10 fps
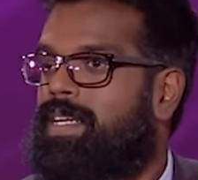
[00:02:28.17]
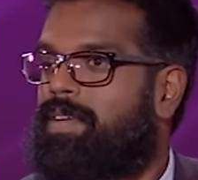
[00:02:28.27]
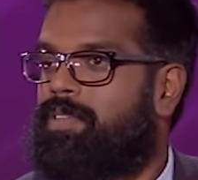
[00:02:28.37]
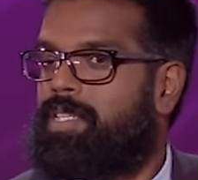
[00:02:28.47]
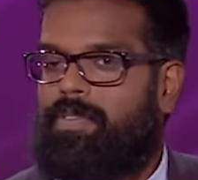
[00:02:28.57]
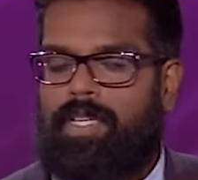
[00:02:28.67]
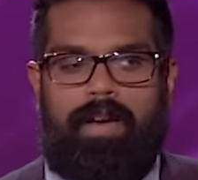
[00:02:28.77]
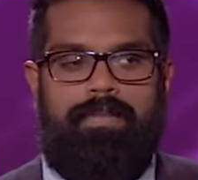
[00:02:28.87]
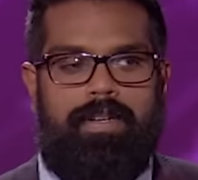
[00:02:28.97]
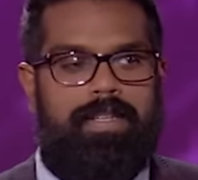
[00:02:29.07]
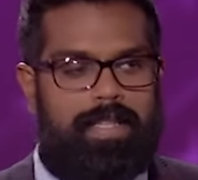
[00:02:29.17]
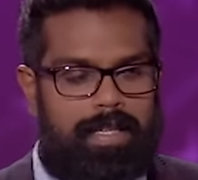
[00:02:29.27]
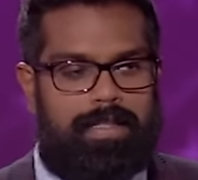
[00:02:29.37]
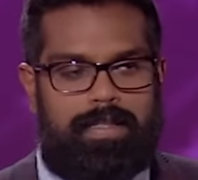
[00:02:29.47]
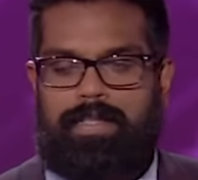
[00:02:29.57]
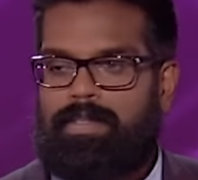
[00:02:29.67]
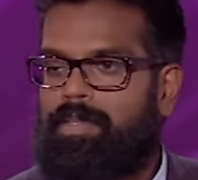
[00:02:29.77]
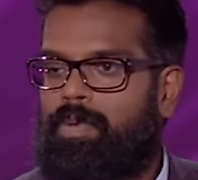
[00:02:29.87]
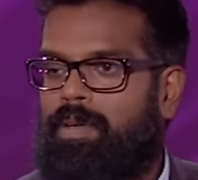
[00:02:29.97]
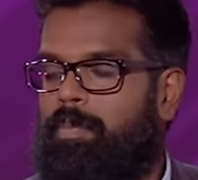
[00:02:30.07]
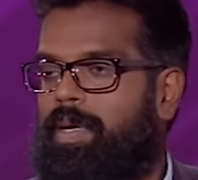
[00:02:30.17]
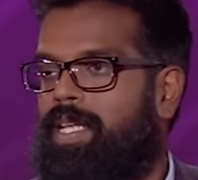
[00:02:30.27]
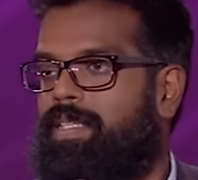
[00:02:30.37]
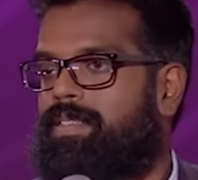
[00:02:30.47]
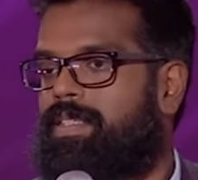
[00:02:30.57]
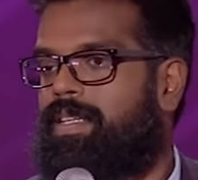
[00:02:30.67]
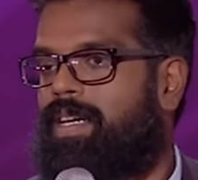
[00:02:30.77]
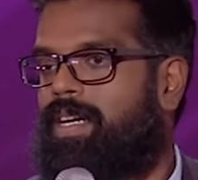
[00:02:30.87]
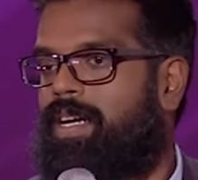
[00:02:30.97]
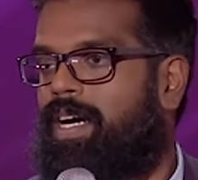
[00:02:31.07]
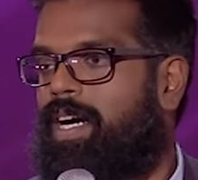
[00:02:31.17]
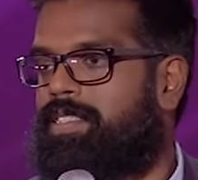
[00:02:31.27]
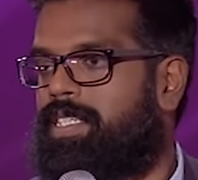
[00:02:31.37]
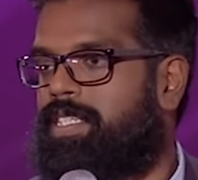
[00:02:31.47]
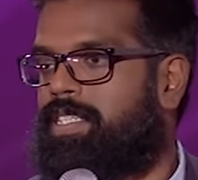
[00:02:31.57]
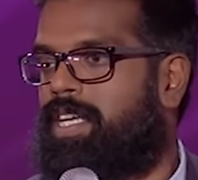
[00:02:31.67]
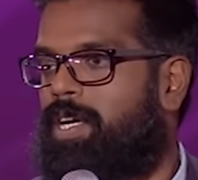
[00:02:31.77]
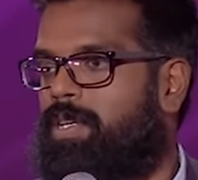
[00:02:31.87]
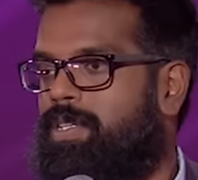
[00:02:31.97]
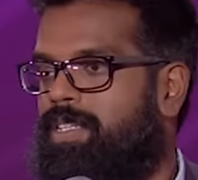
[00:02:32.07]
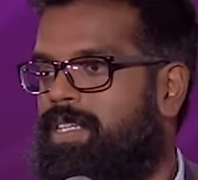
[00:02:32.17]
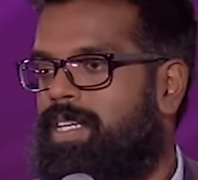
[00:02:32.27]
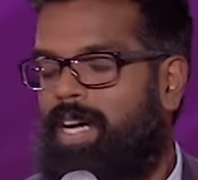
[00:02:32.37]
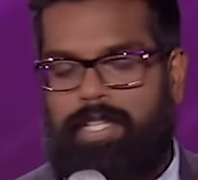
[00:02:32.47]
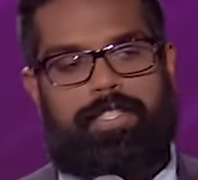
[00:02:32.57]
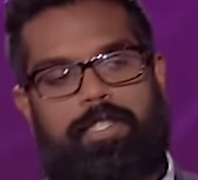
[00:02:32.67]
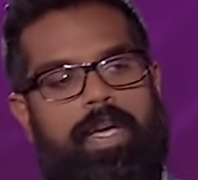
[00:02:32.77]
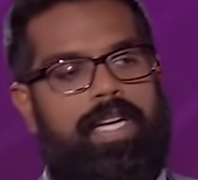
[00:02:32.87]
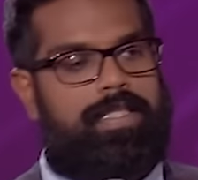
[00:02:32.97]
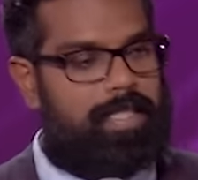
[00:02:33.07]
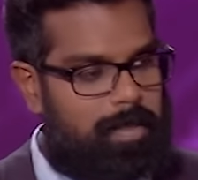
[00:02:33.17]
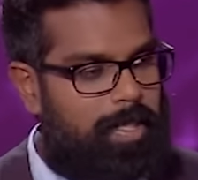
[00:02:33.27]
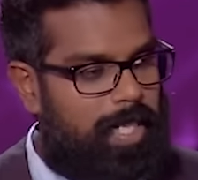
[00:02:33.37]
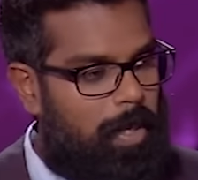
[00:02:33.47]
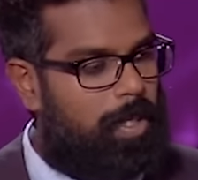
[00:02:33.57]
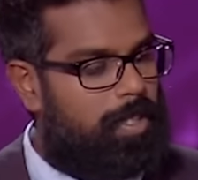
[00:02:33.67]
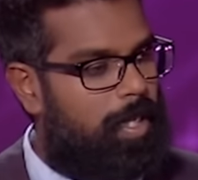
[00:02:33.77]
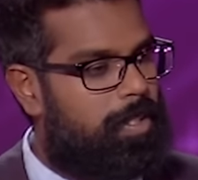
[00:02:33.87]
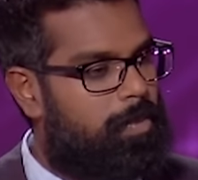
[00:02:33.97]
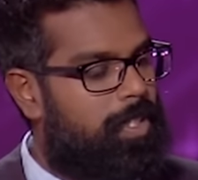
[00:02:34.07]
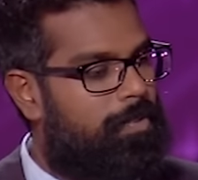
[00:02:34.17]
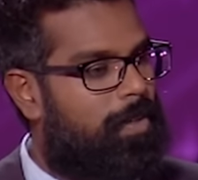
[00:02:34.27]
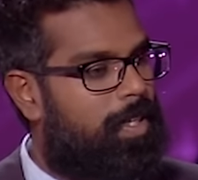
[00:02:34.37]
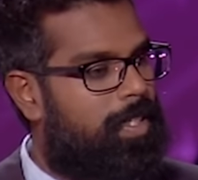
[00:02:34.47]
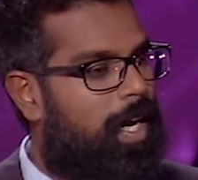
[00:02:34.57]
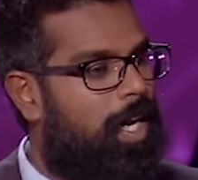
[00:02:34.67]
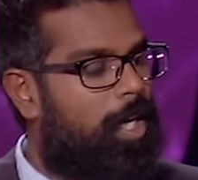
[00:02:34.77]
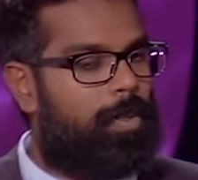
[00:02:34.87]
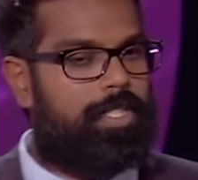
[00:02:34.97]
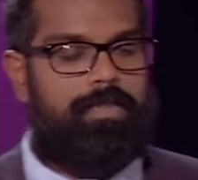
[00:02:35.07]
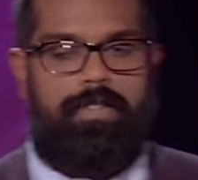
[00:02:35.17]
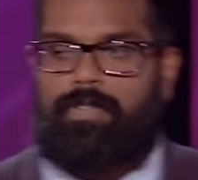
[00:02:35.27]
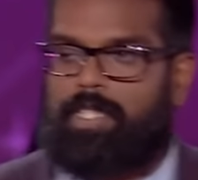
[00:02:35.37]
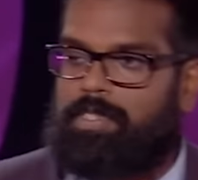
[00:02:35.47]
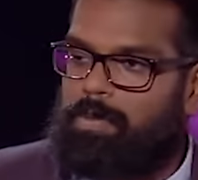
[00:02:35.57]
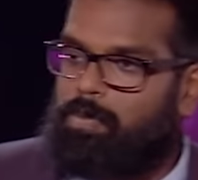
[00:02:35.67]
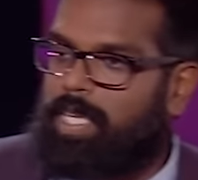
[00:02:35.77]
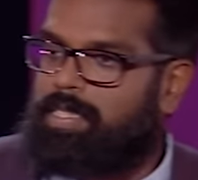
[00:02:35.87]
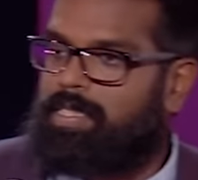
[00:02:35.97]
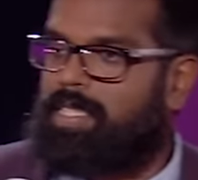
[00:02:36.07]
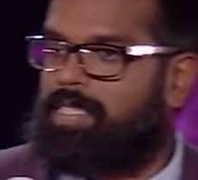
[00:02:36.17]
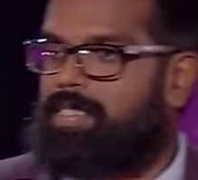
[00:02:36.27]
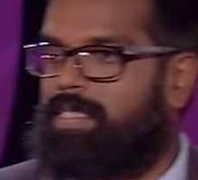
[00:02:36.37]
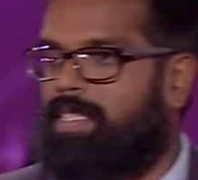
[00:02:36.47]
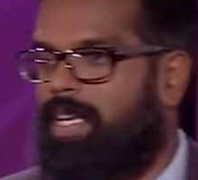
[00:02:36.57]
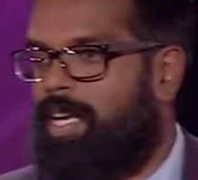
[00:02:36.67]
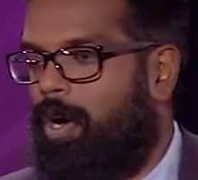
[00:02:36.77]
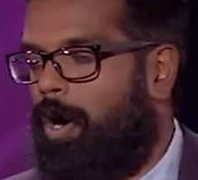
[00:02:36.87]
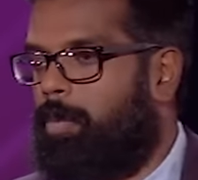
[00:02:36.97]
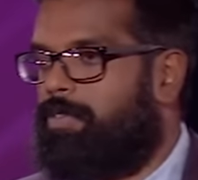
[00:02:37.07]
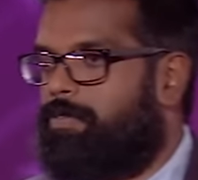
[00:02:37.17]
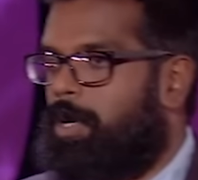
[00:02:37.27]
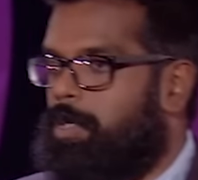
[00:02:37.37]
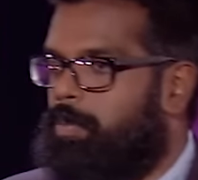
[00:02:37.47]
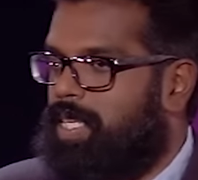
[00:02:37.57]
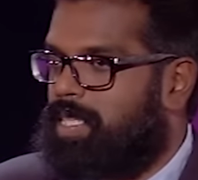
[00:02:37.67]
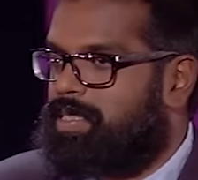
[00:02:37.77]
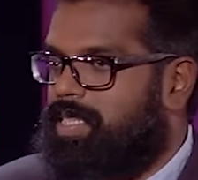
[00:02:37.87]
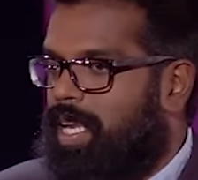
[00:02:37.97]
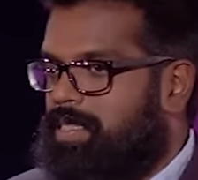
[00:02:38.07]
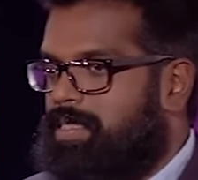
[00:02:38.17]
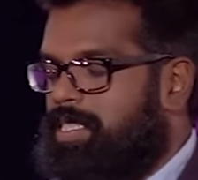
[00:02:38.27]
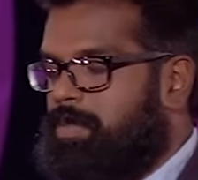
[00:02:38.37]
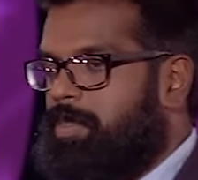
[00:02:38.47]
And then you think, oh, right, yeah, no, you are a end." Like, I, I didn't know. I suspected, but now I know. It's when you find out which of your friends are racist, homophobic, sexist,